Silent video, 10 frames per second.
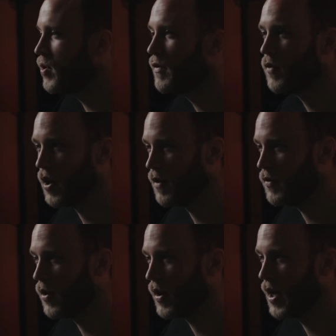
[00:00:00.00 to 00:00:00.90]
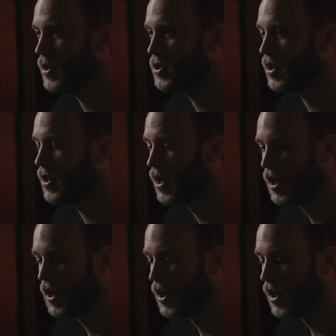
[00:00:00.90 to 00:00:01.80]
beautiful interview location.
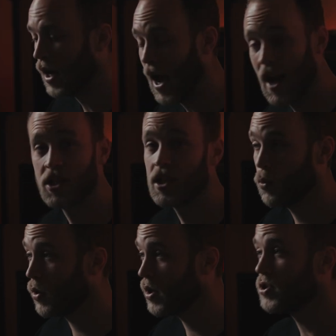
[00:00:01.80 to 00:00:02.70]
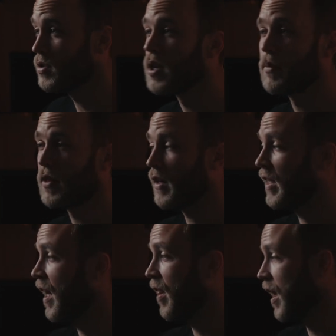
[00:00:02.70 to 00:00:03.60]
I actually want to shoot something like
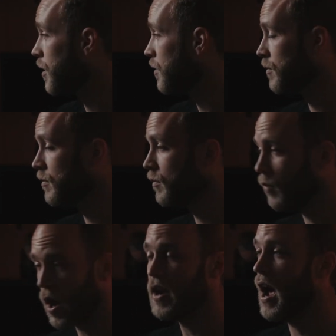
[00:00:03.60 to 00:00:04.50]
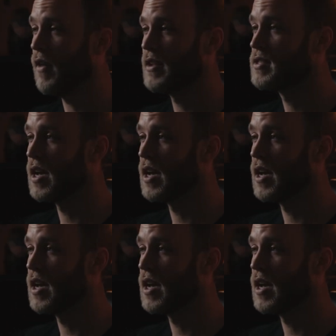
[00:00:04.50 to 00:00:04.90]
that, like right now. That